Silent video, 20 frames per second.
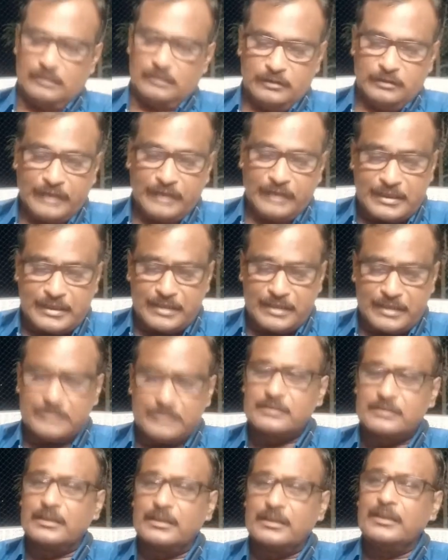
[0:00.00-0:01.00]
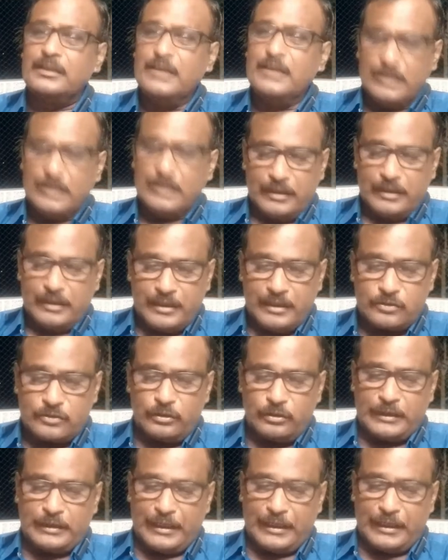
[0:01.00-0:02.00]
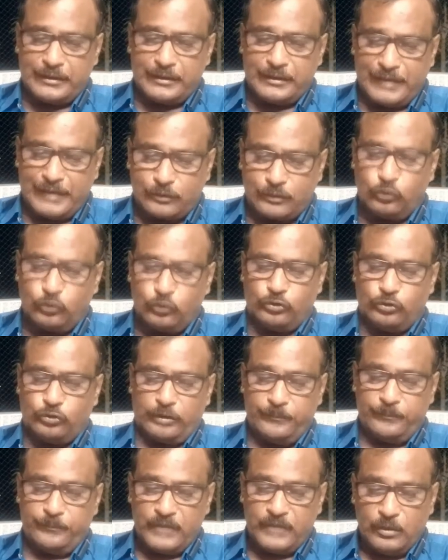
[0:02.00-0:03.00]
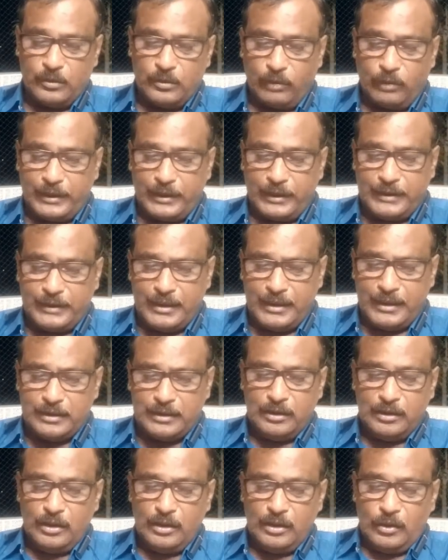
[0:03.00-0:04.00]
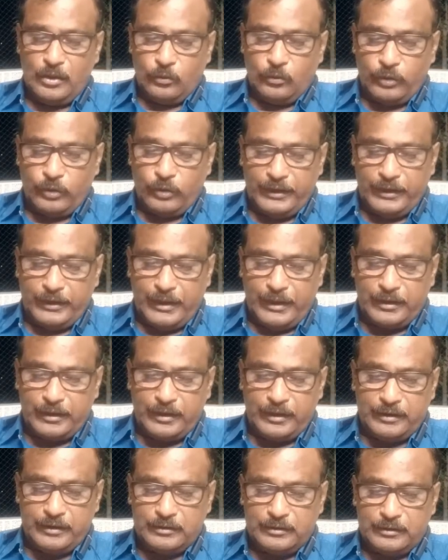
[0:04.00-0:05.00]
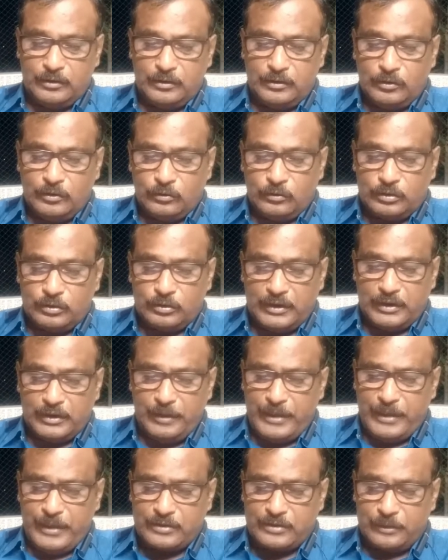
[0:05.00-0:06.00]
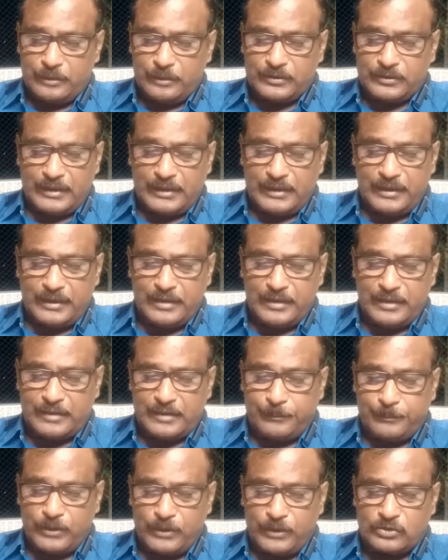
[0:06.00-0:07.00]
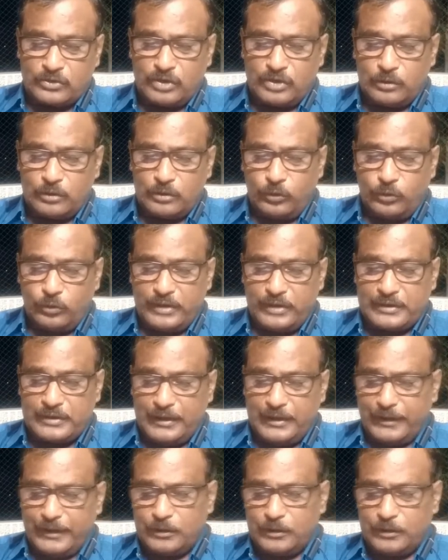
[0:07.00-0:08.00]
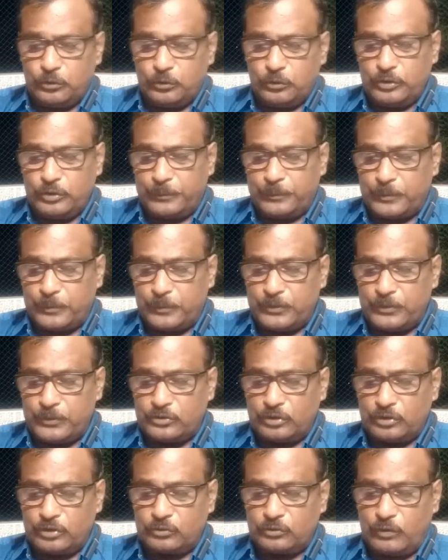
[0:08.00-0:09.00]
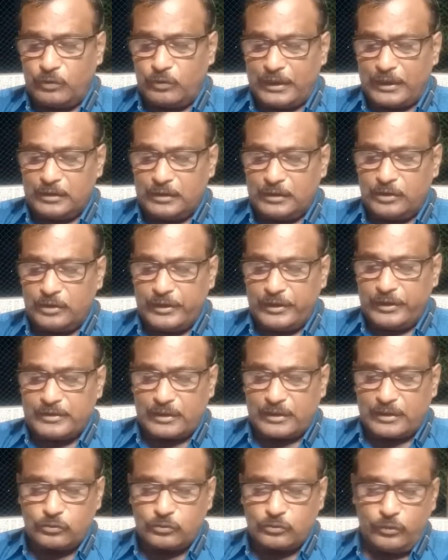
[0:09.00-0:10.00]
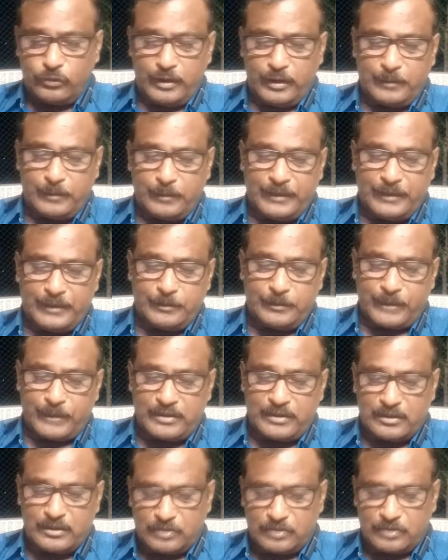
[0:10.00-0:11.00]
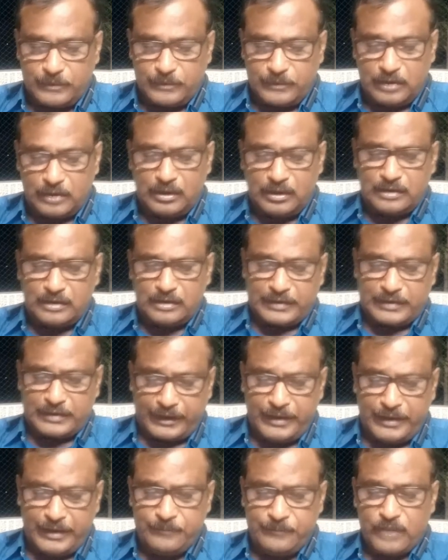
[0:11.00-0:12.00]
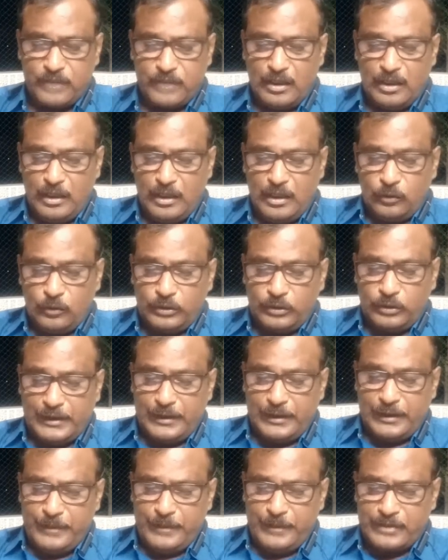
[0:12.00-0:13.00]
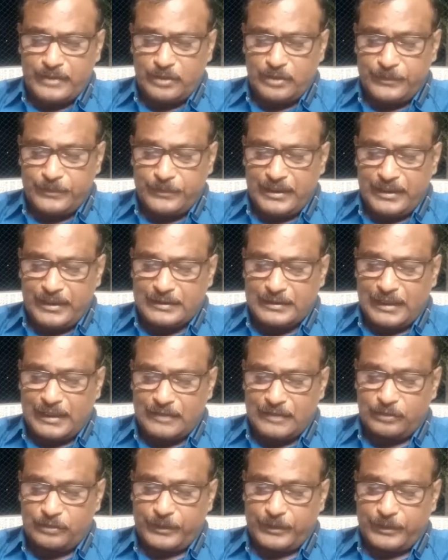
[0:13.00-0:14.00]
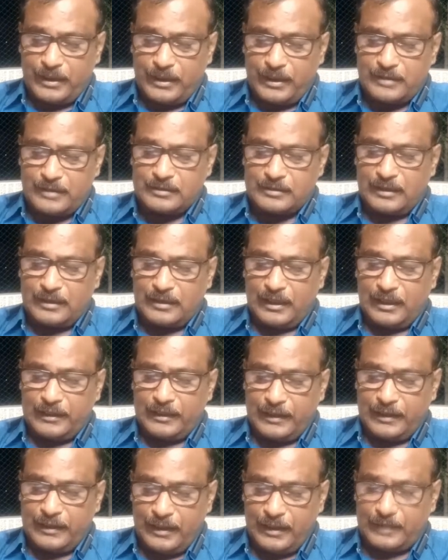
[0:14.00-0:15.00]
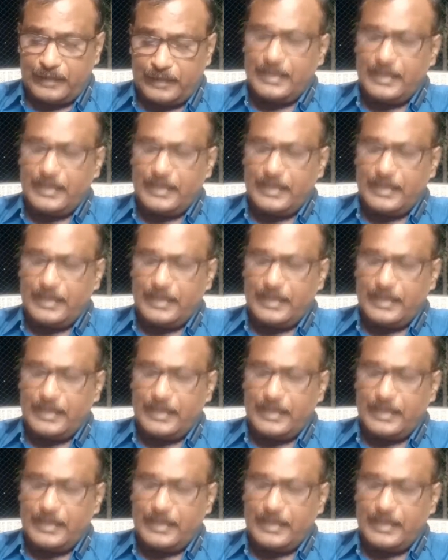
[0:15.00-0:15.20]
This is the instance, that is exclusion. What is that? When that is with the limits of, that is a person who is related to the propositor to another is excluded by the presence of the other. Second, with the limits of each class of heirs, an heir,